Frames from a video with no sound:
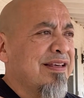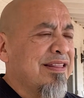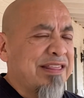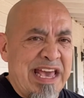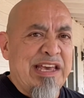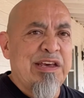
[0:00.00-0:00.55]

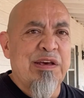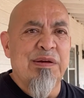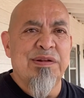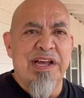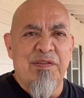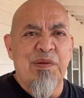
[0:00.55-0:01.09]
Thank you,
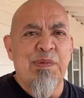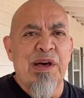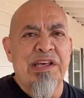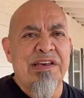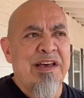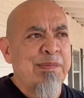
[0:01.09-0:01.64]

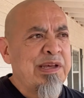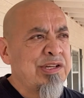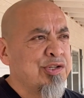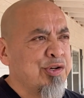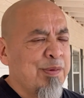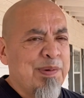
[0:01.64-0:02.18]
everybody. I mean,
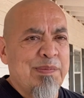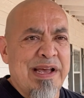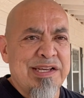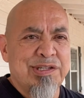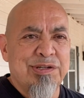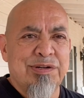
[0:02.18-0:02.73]
Trumpet
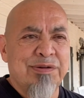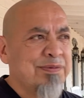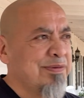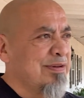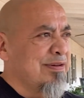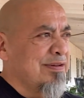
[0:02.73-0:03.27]
Master
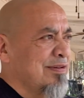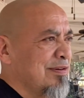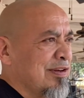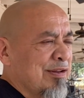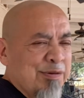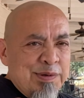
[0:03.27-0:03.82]

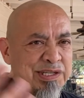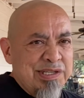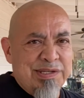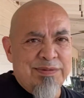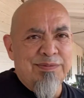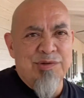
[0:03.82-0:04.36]

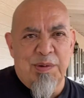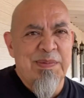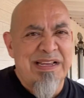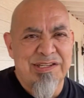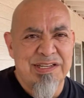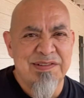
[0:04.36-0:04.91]
Lewis, Trumpet
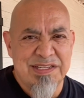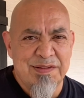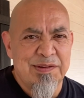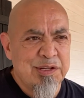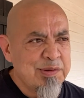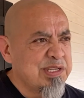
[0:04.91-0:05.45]
Master
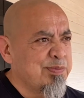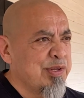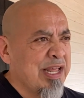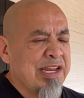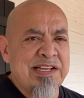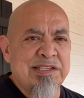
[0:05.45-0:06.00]
77 Lewis put
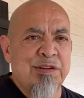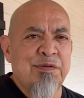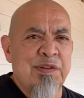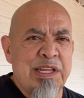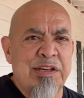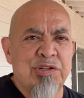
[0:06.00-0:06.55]
out a nice little
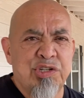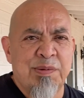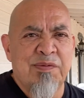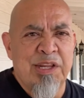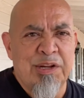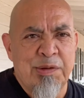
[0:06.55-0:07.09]
video, tribute
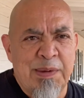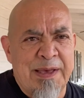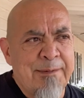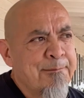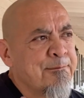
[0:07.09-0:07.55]
video to me.